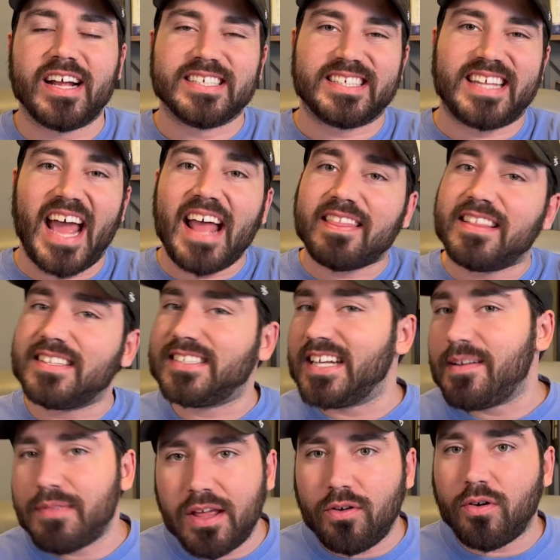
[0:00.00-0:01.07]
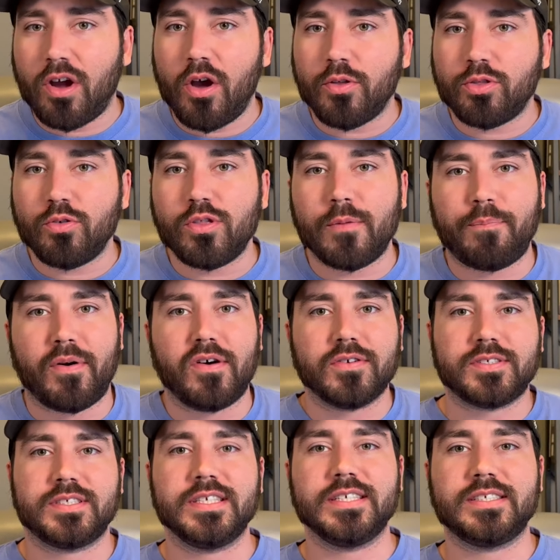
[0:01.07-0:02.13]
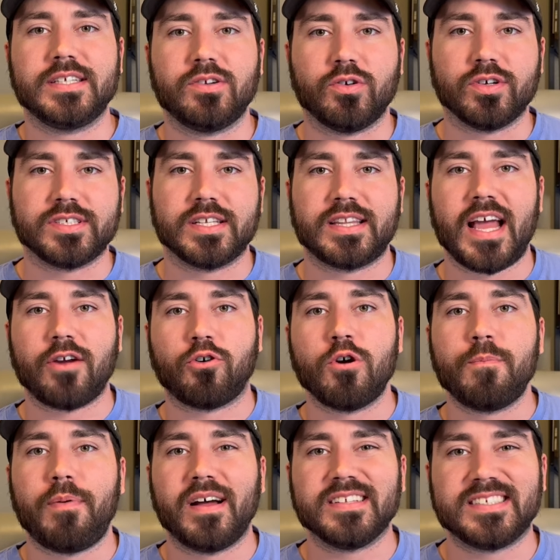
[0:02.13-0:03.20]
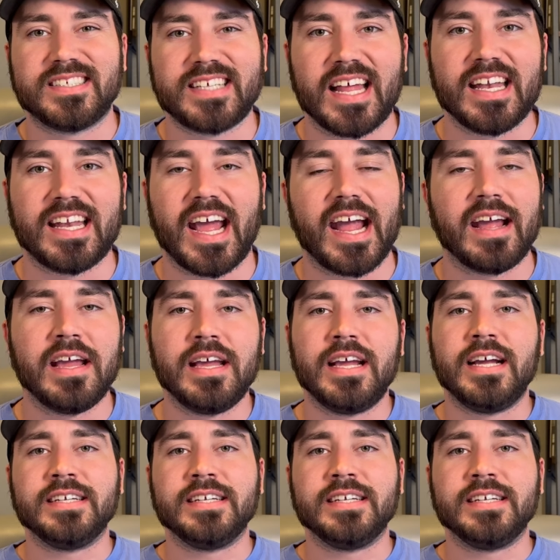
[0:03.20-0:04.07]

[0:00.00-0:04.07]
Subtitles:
Is that the team that'll go through the postseason, or is it that group on Sunday?